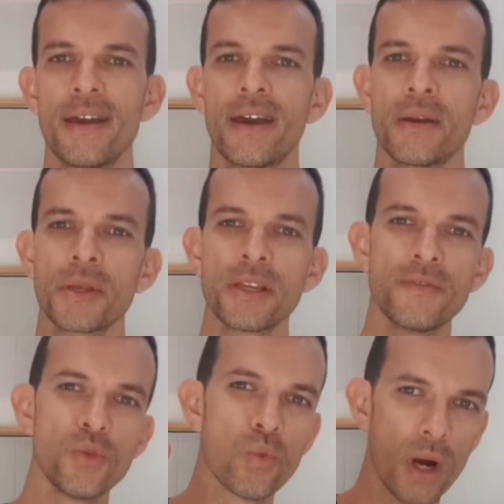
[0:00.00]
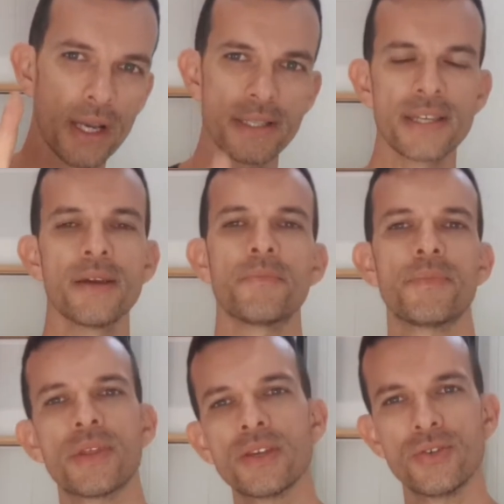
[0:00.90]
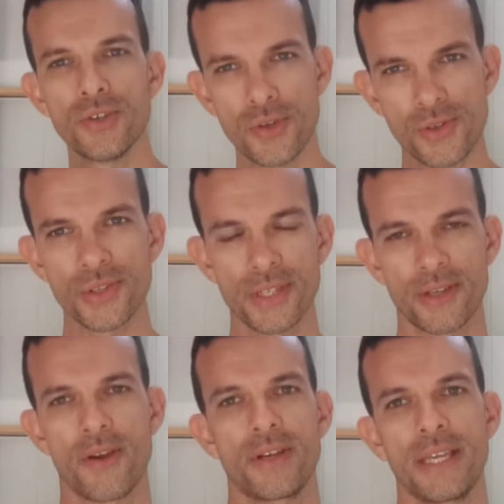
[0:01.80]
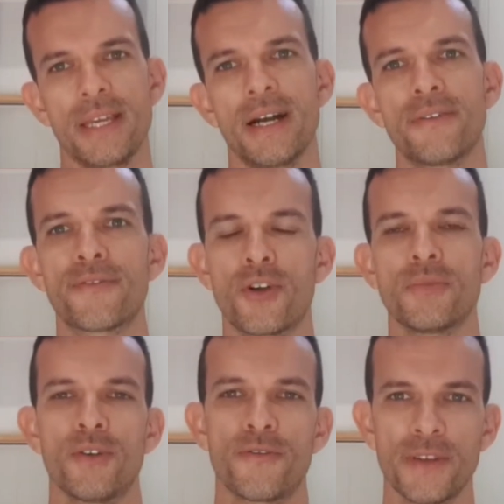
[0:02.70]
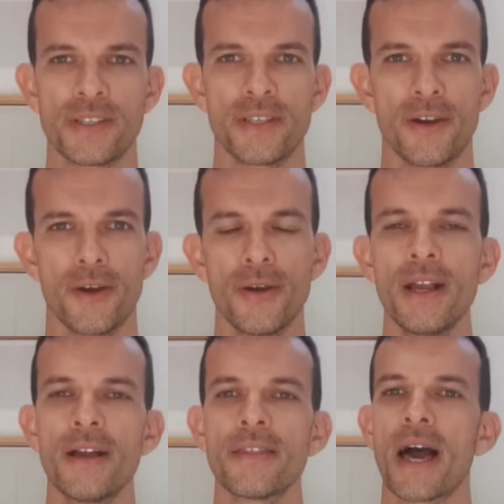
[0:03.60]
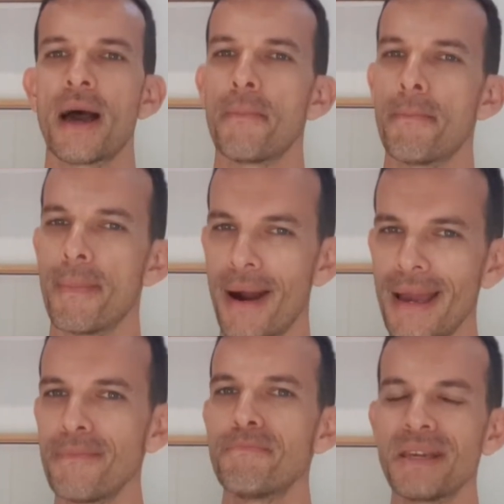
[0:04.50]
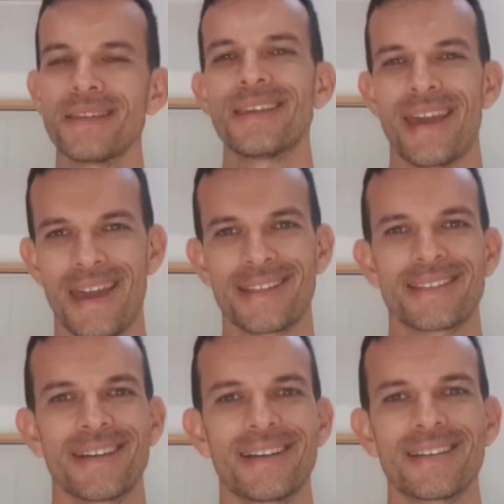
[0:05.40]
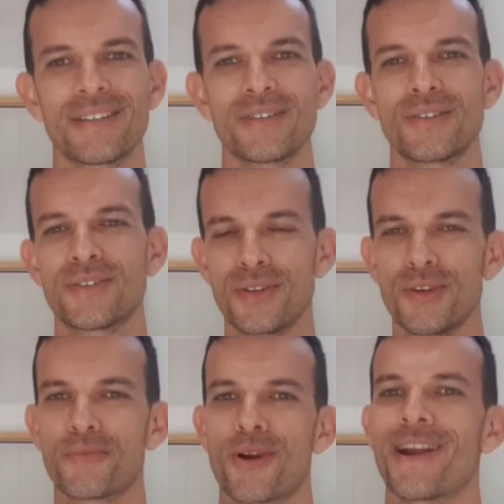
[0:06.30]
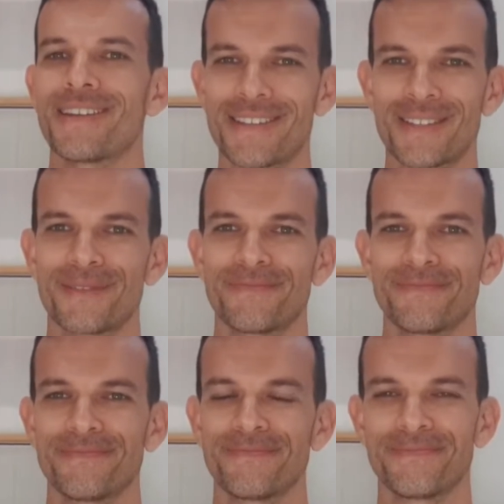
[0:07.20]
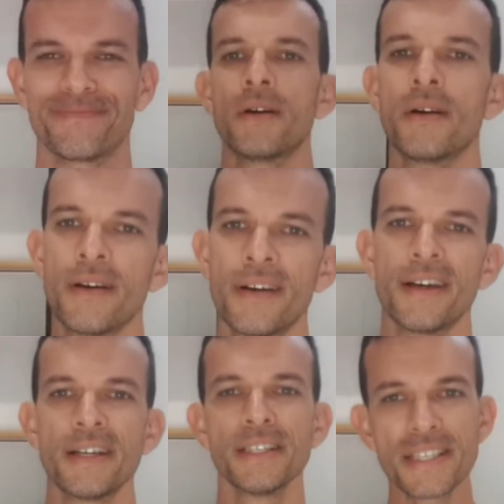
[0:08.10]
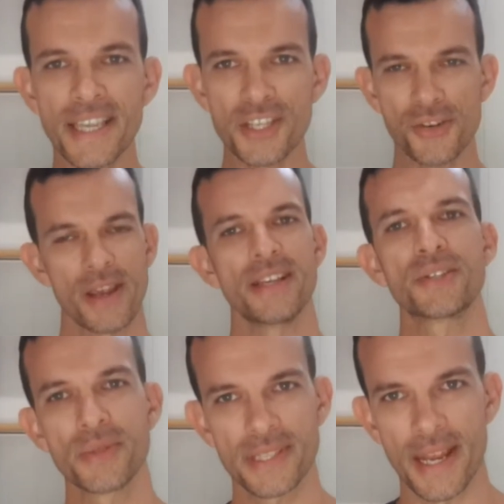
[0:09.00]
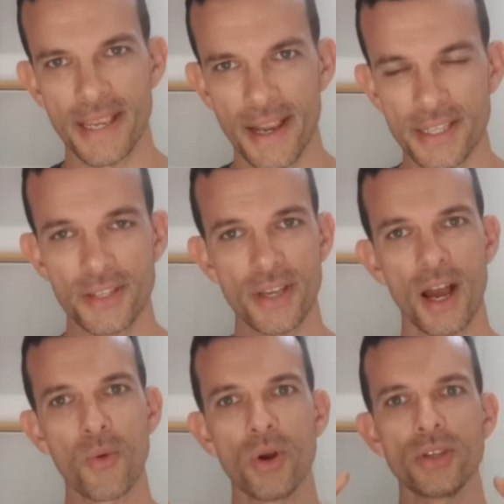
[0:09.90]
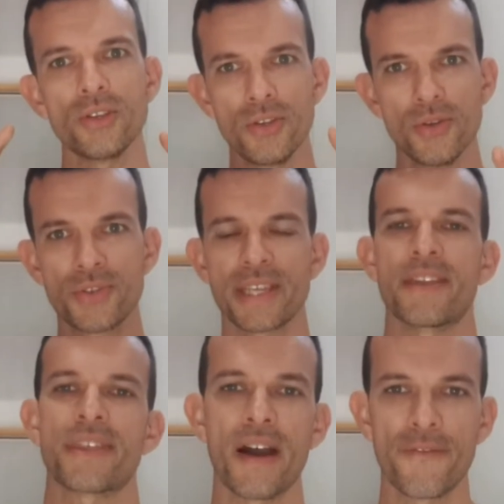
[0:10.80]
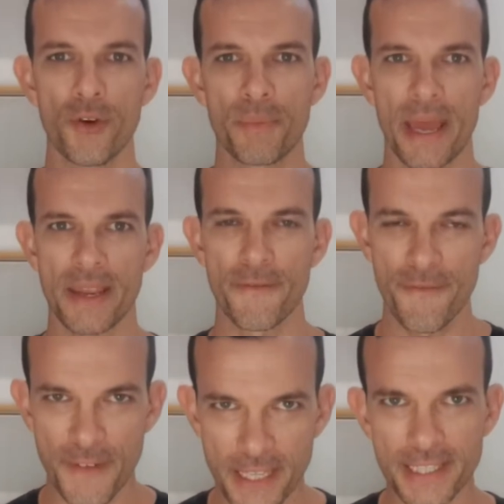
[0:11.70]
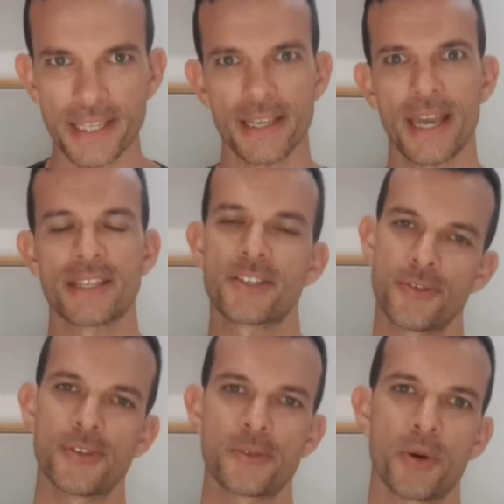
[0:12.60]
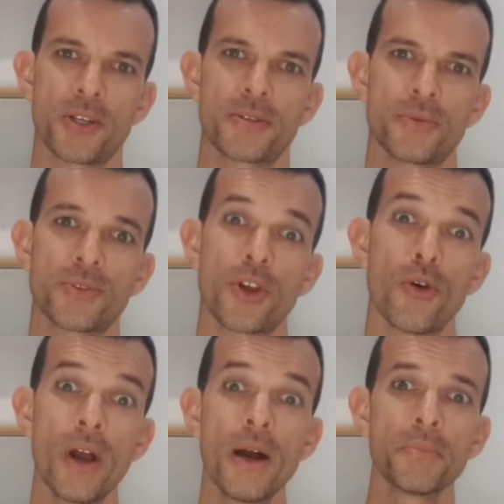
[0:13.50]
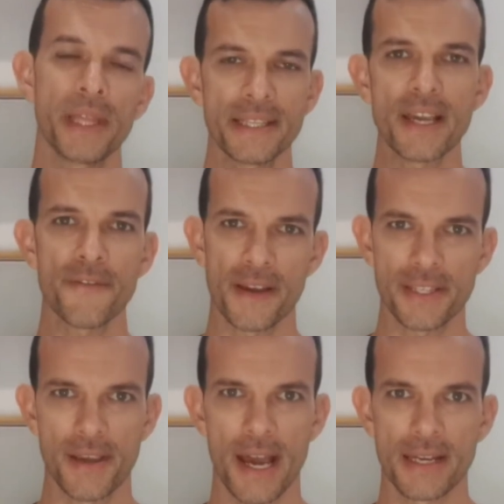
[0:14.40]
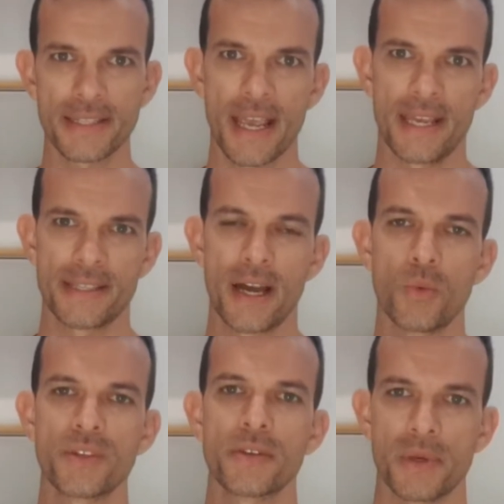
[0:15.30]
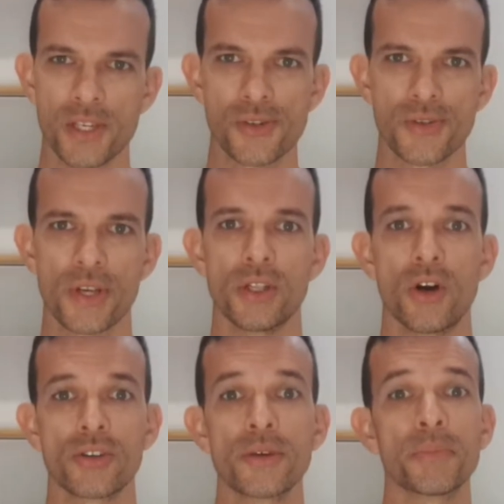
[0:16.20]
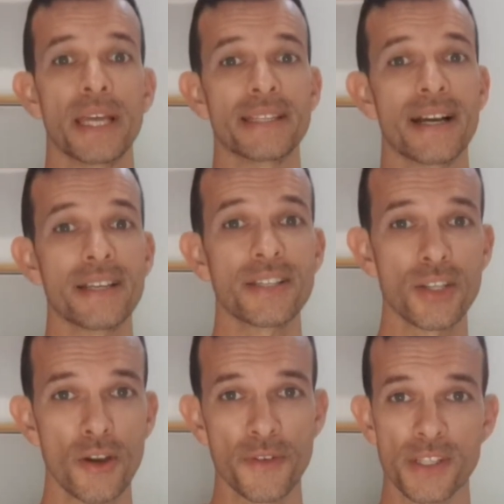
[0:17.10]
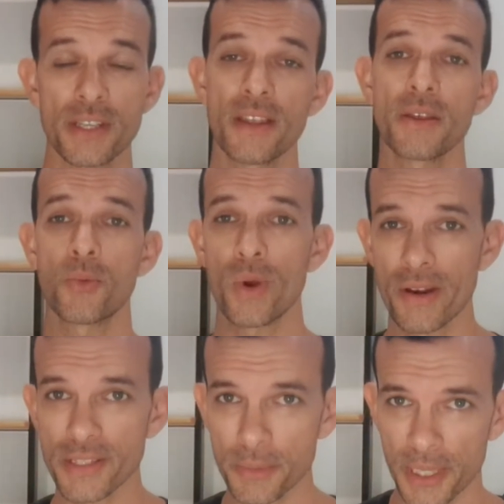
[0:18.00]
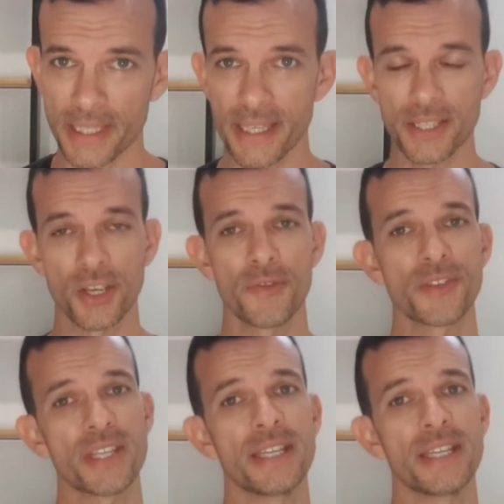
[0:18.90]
And I'm going to give you 1 tip that you usually don't hear from your physio that might be the answer to your prayers. Let's get straight into it today, guys, because I want you to get that foot pain fixed as soon as possible. So plantar fasciitis ends up with some issues along the plantar surface. Where is the plantar surface?